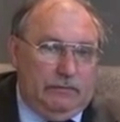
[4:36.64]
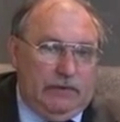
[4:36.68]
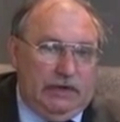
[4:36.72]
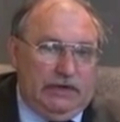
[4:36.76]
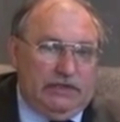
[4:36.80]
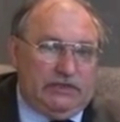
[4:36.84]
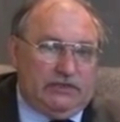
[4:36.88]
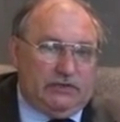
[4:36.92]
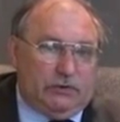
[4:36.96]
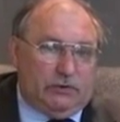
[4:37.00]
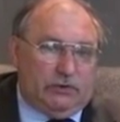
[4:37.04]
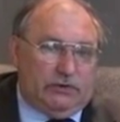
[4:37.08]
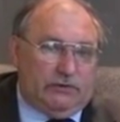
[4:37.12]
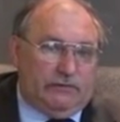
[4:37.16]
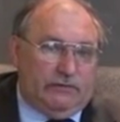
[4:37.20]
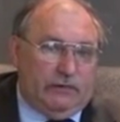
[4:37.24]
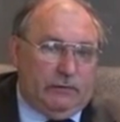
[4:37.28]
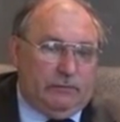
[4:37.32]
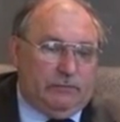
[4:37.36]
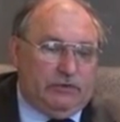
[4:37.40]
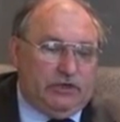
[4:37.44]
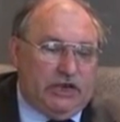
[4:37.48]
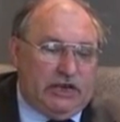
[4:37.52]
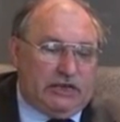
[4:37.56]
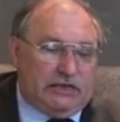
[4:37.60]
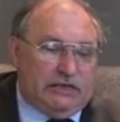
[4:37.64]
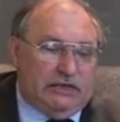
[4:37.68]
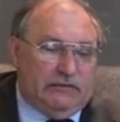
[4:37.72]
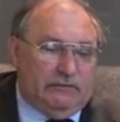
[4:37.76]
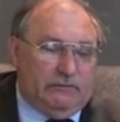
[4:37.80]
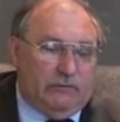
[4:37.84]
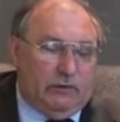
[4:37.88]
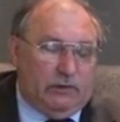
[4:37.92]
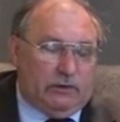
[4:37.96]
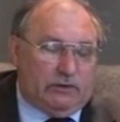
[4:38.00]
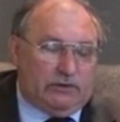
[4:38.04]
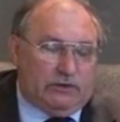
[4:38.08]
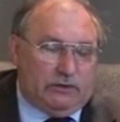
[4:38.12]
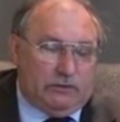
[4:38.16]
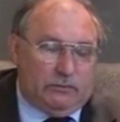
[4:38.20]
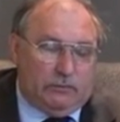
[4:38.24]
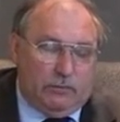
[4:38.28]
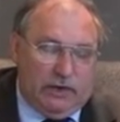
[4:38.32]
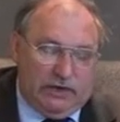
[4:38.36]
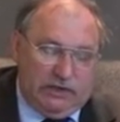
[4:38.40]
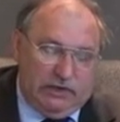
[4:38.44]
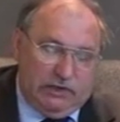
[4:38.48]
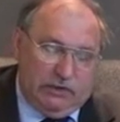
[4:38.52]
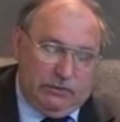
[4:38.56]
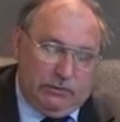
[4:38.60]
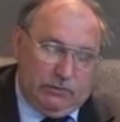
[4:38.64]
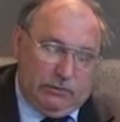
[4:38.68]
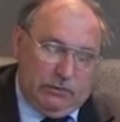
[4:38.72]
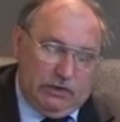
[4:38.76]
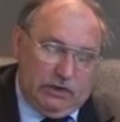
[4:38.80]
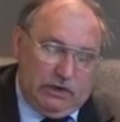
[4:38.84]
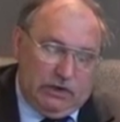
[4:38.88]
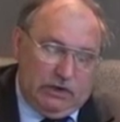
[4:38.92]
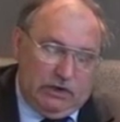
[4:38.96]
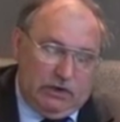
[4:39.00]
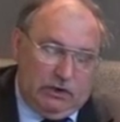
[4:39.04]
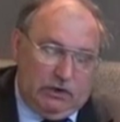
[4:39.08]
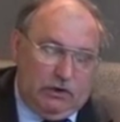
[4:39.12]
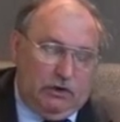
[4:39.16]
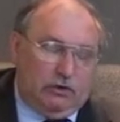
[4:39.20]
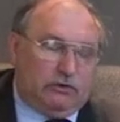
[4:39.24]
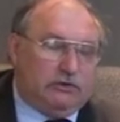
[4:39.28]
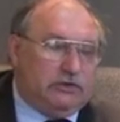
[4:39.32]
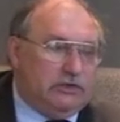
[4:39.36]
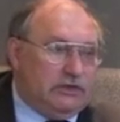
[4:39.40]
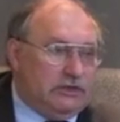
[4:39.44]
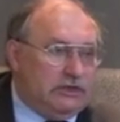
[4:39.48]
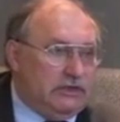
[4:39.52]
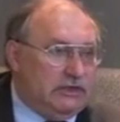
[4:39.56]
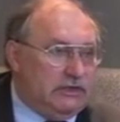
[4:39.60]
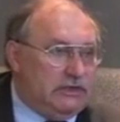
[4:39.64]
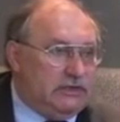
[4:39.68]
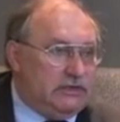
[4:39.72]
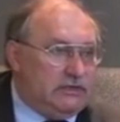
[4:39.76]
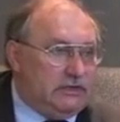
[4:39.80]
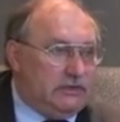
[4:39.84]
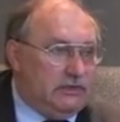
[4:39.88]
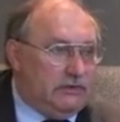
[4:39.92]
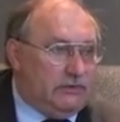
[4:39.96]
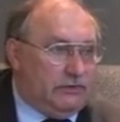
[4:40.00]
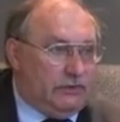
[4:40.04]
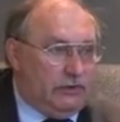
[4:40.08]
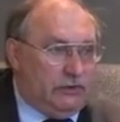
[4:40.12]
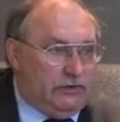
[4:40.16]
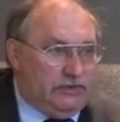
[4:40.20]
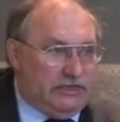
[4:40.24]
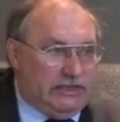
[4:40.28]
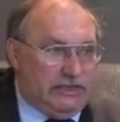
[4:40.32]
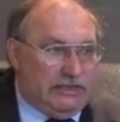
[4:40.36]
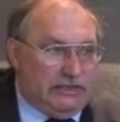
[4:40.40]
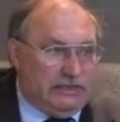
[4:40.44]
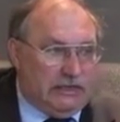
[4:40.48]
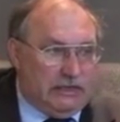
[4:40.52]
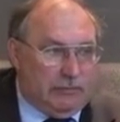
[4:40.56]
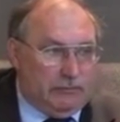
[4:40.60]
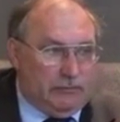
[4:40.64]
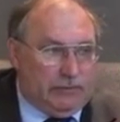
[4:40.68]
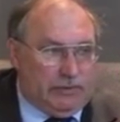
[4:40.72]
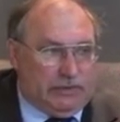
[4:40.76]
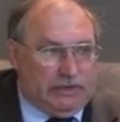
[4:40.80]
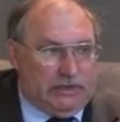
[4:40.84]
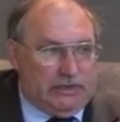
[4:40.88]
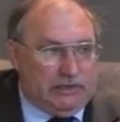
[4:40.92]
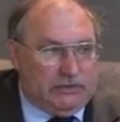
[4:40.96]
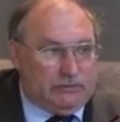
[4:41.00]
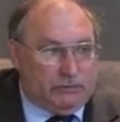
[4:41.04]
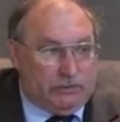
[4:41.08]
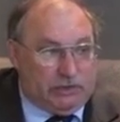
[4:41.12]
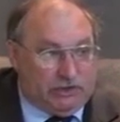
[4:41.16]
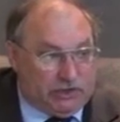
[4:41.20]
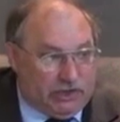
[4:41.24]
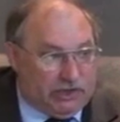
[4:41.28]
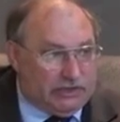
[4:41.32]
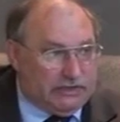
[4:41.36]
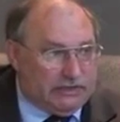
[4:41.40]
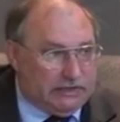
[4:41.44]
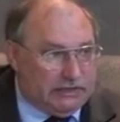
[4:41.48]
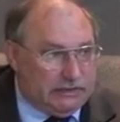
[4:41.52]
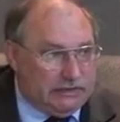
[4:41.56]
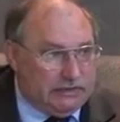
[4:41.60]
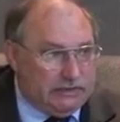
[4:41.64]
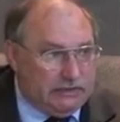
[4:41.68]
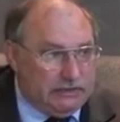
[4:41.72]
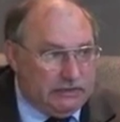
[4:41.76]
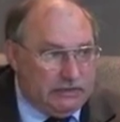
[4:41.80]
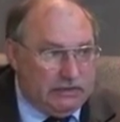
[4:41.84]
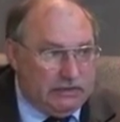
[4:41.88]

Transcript: my sort of objective was that when you looked at his 13 companies, which I did,